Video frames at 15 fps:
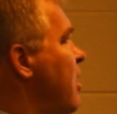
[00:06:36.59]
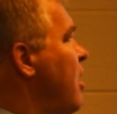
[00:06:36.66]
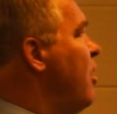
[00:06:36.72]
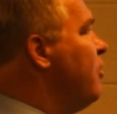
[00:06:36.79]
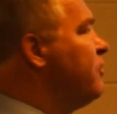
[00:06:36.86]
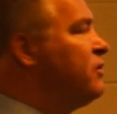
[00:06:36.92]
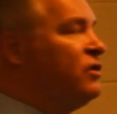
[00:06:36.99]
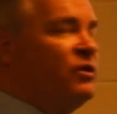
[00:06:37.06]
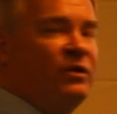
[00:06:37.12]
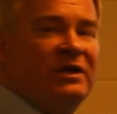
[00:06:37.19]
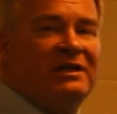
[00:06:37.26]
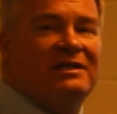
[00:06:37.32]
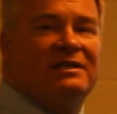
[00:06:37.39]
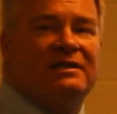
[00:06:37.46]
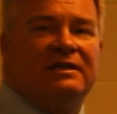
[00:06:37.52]
All
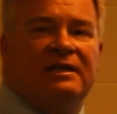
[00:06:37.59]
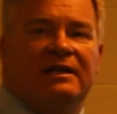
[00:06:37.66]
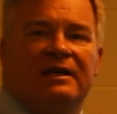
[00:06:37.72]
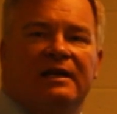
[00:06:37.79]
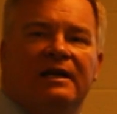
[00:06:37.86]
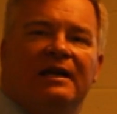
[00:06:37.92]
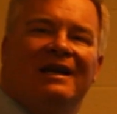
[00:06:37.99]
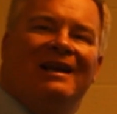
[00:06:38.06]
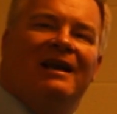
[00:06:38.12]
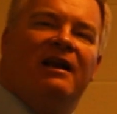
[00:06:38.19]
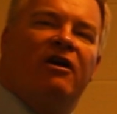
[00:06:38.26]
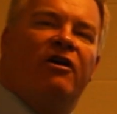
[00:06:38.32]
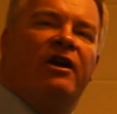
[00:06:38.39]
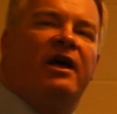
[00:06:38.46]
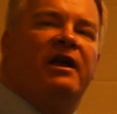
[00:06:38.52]
students
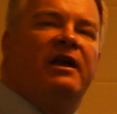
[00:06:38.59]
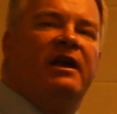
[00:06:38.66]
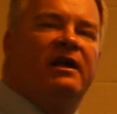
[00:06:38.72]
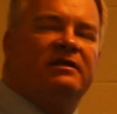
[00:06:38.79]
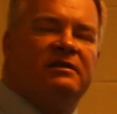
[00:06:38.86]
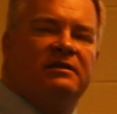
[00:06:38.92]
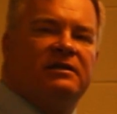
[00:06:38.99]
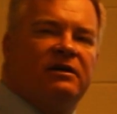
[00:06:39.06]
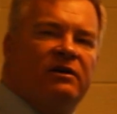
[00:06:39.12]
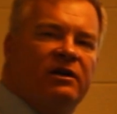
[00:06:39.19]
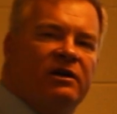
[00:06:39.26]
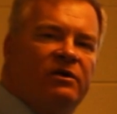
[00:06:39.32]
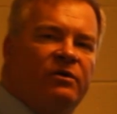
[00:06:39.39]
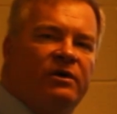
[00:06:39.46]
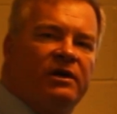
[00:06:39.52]
are not
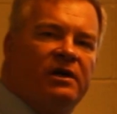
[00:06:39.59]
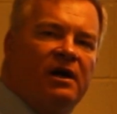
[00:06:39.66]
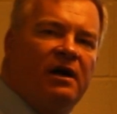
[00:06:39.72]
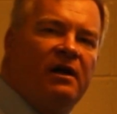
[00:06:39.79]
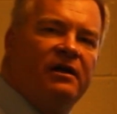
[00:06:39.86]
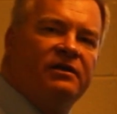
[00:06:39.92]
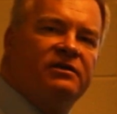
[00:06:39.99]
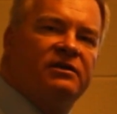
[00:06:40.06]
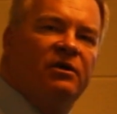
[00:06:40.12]
necessarily going to college,